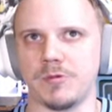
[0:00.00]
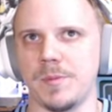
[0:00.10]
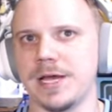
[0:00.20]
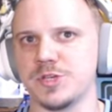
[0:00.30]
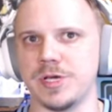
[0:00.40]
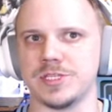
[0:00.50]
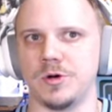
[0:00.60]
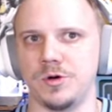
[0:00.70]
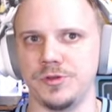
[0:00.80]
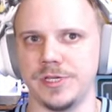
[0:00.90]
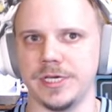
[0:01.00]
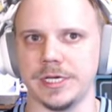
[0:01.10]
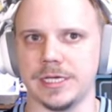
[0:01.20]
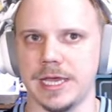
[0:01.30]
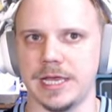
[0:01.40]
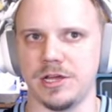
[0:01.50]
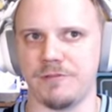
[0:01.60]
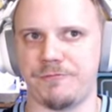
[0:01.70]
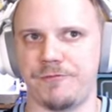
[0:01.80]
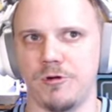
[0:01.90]
Rhamondre to only a gain
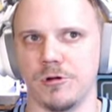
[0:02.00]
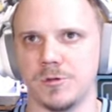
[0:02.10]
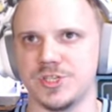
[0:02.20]
of four,